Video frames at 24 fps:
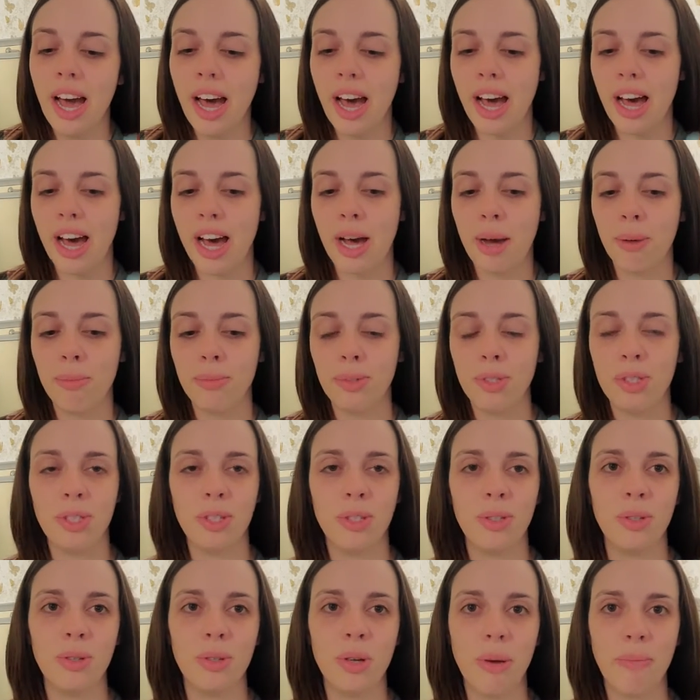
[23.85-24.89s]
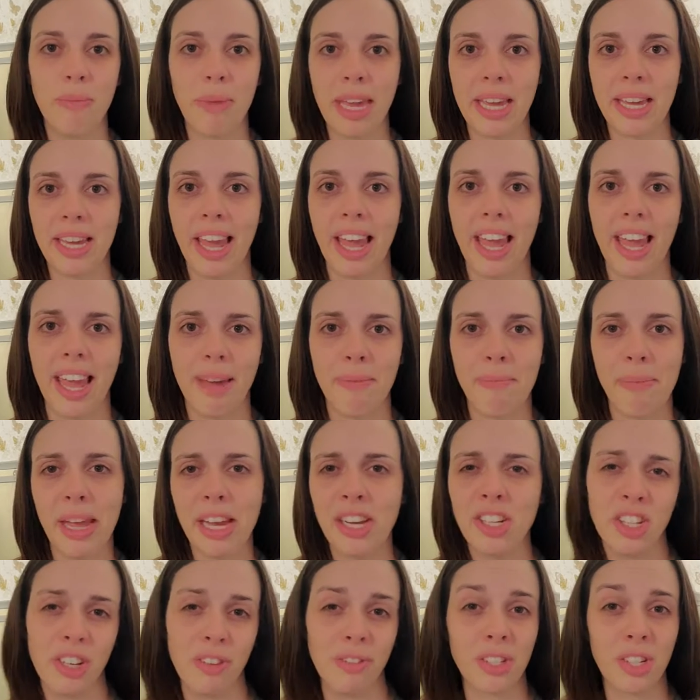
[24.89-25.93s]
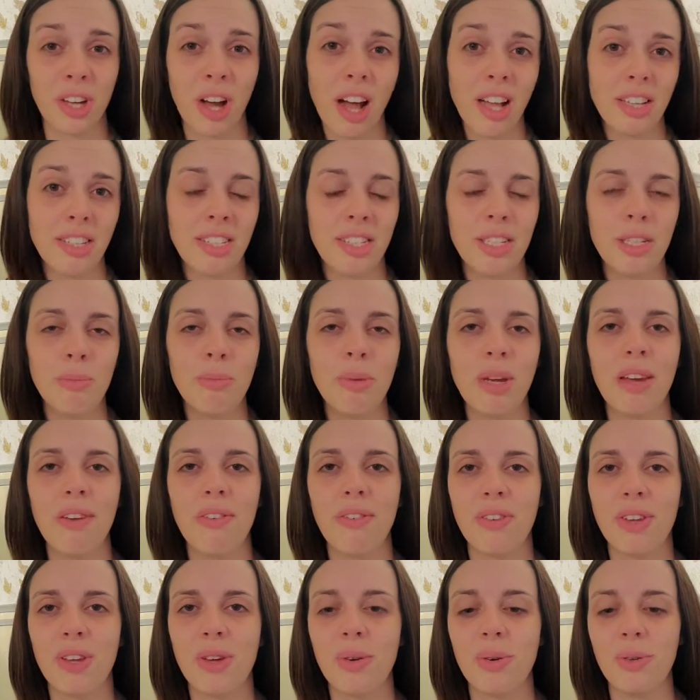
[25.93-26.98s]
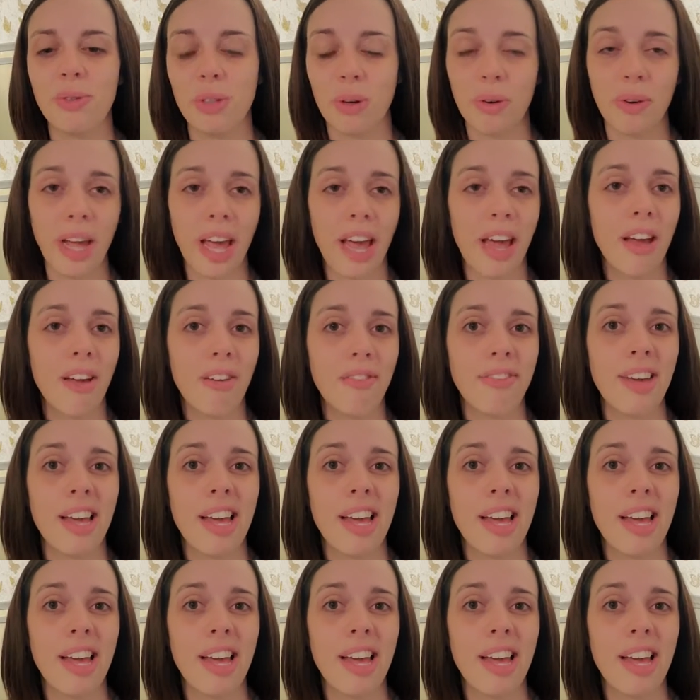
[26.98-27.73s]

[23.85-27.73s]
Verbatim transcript: um, to make a makeshift costume if you don't have